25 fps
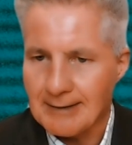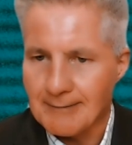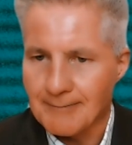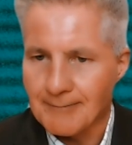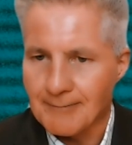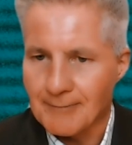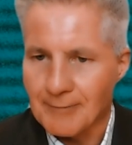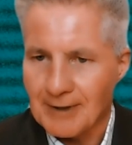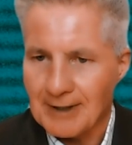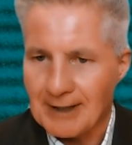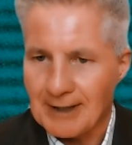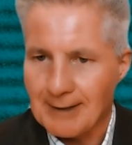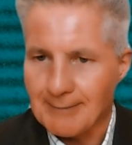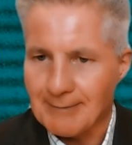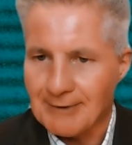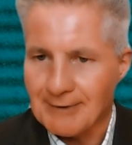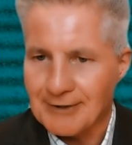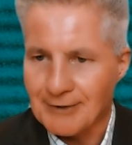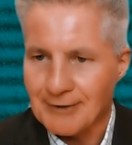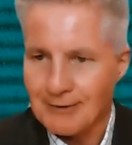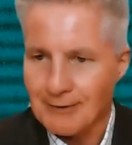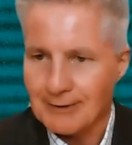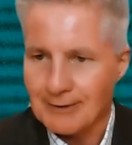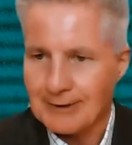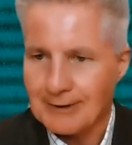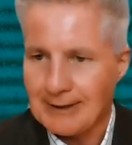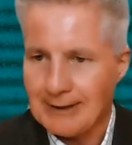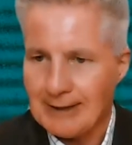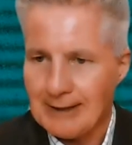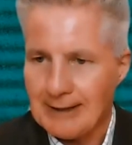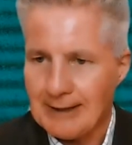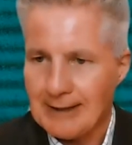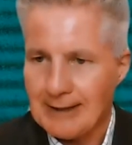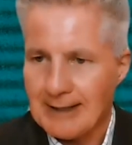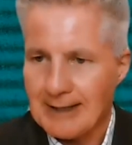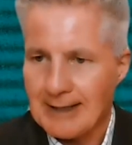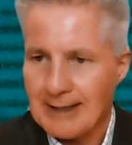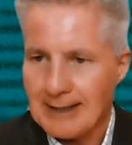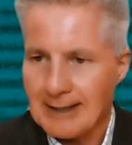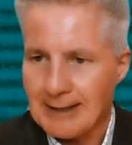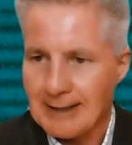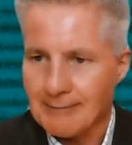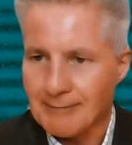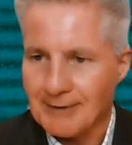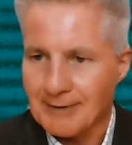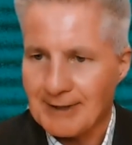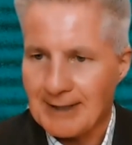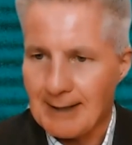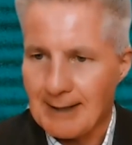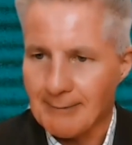we're going to be talking
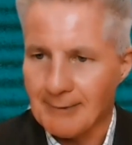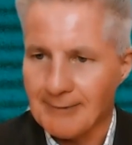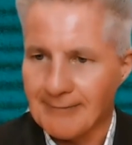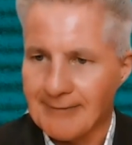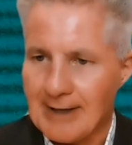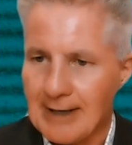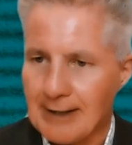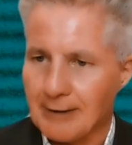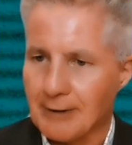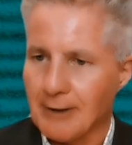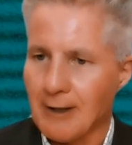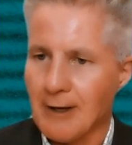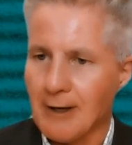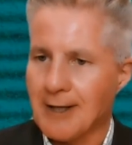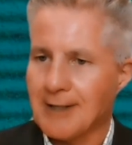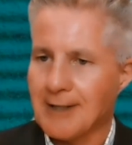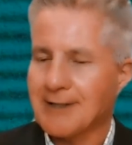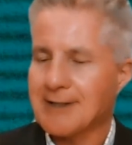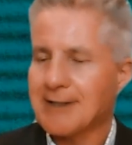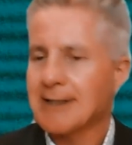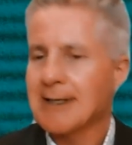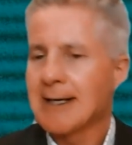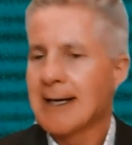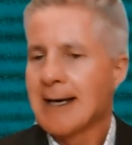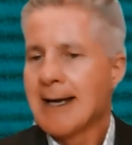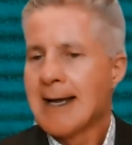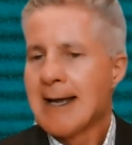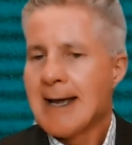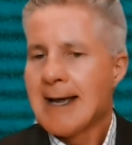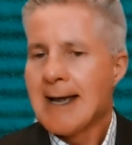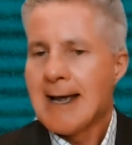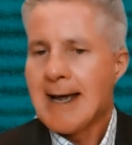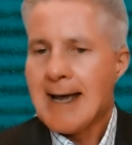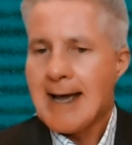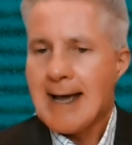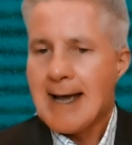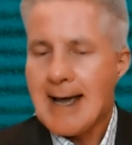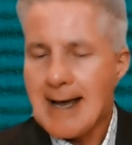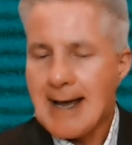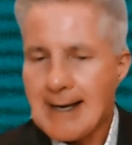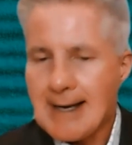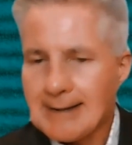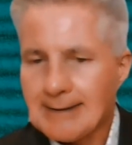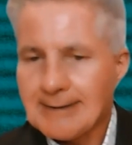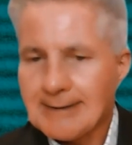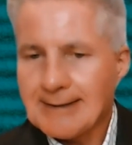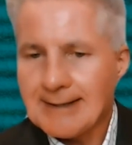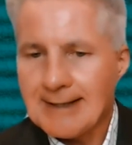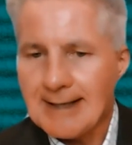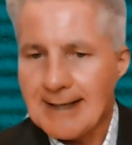with a couple of our clients
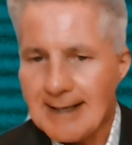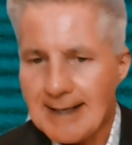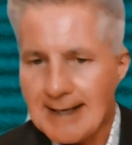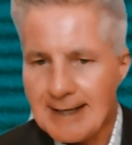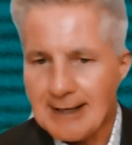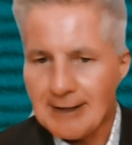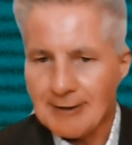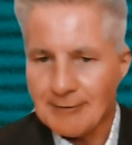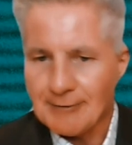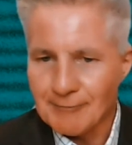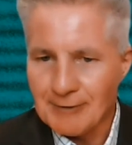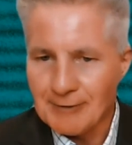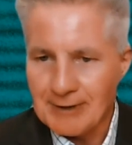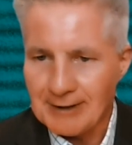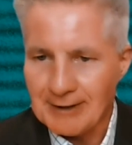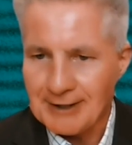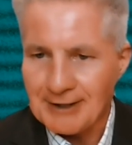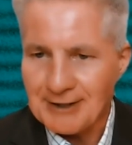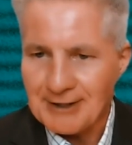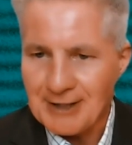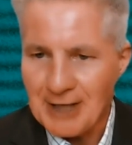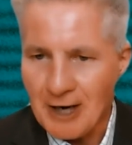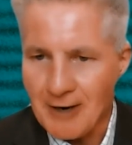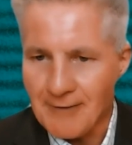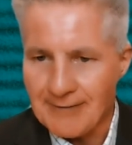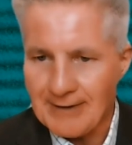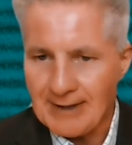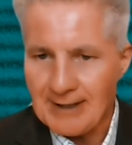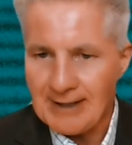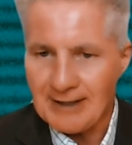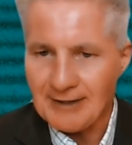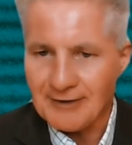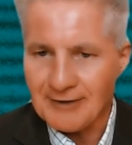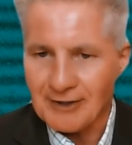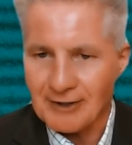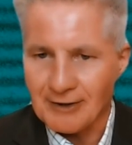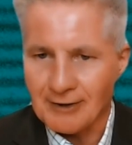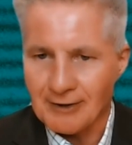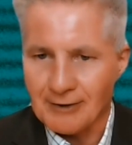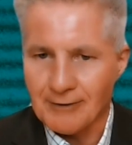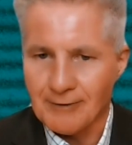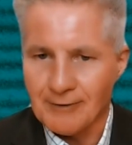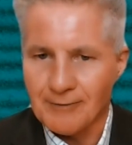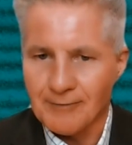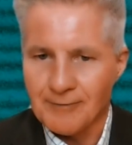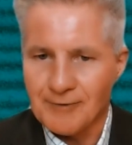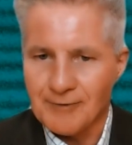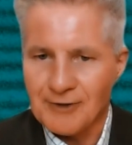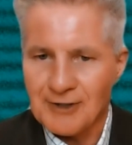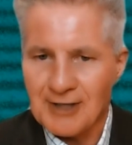and really delving
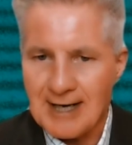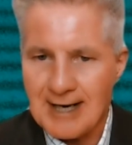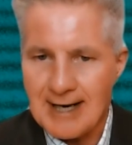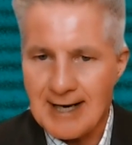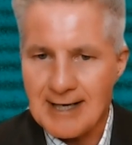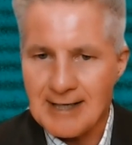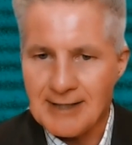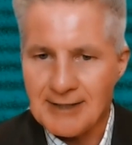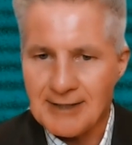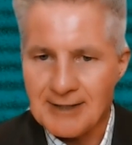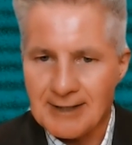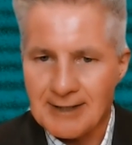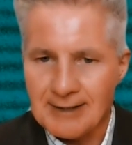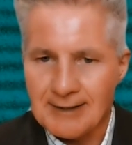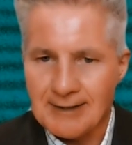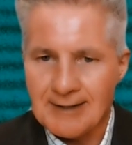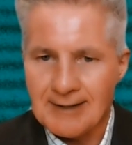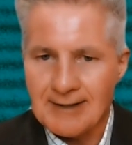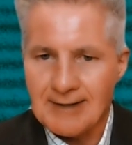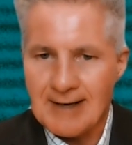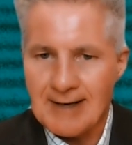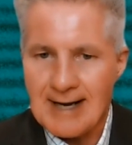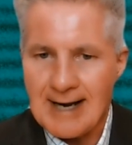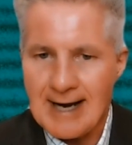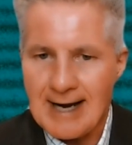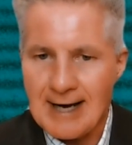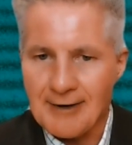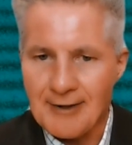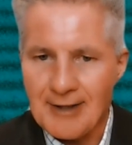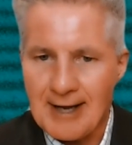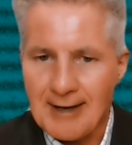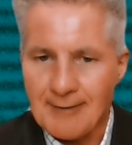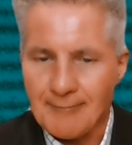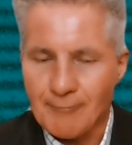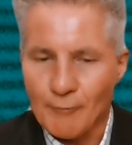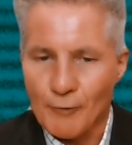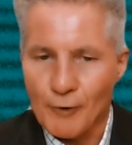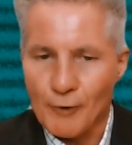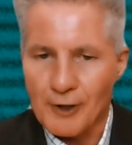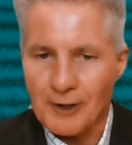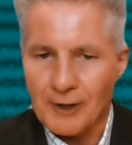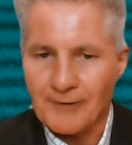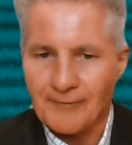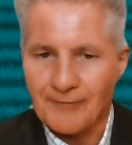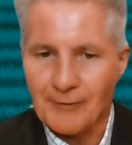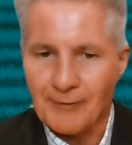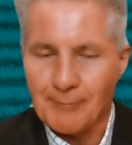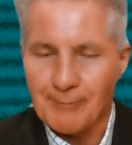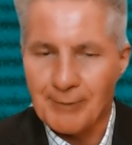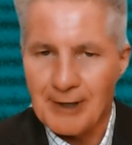into change and how that
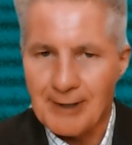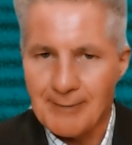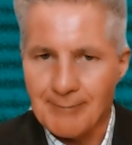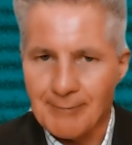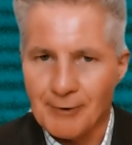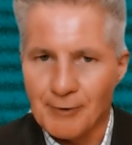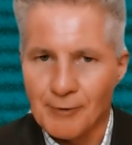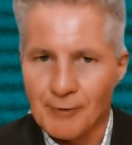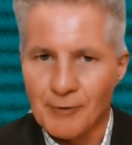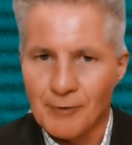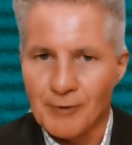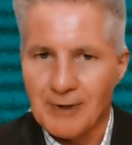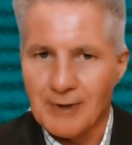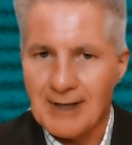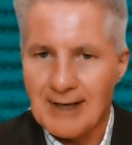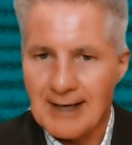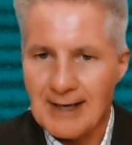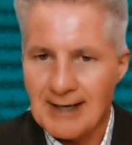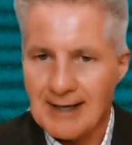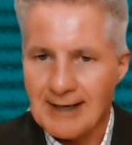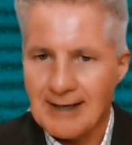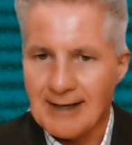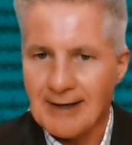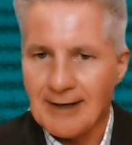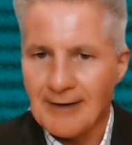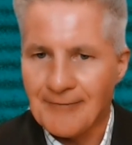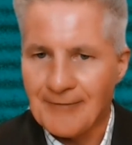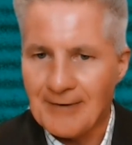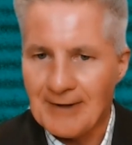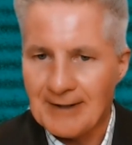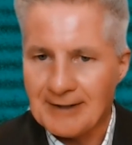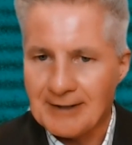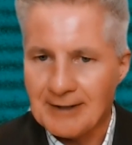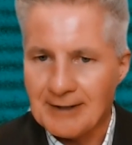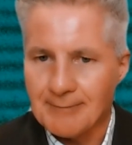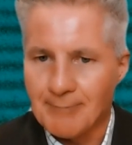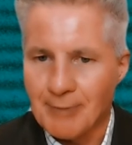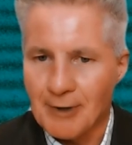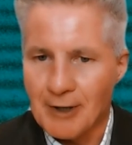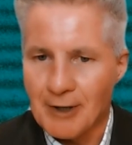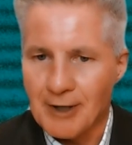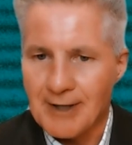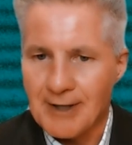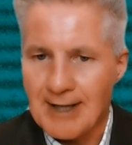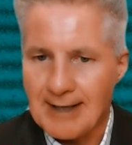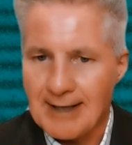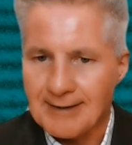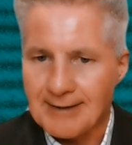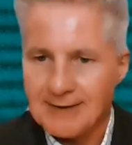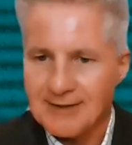worked for people affected by
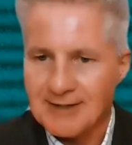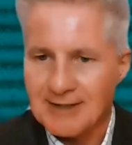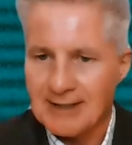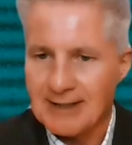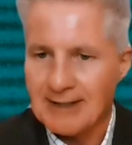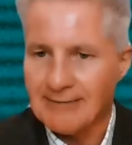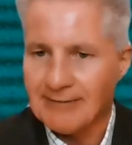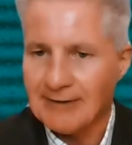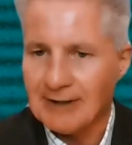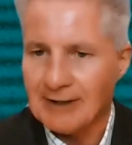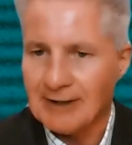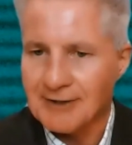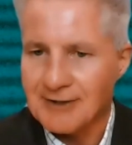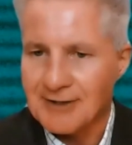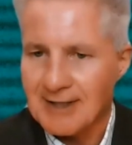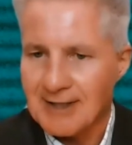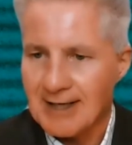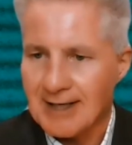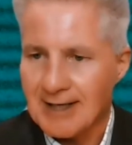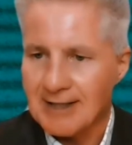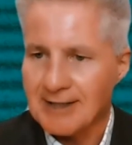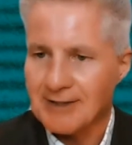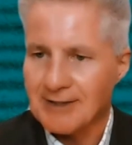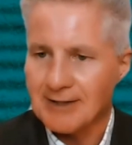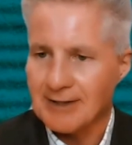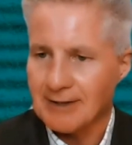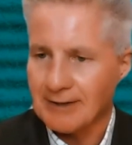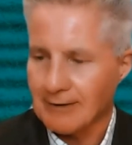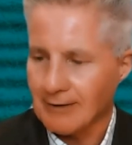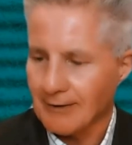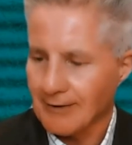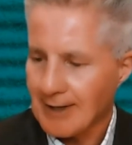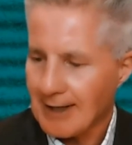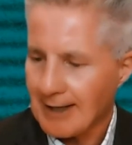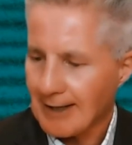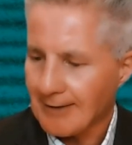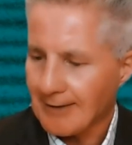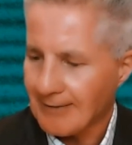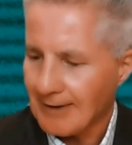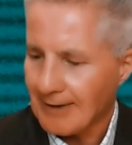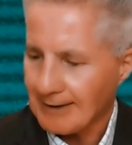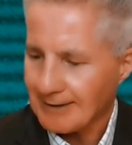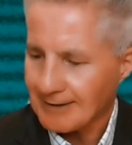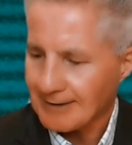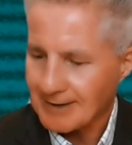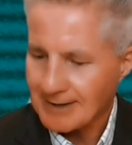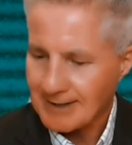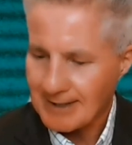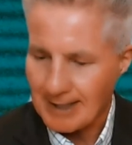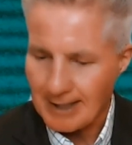that significant change on that event.
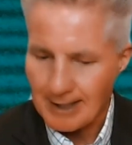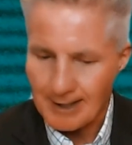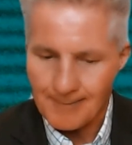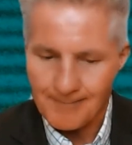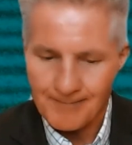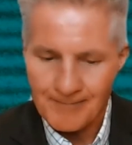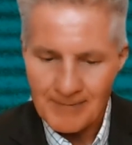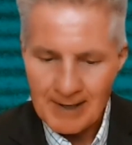So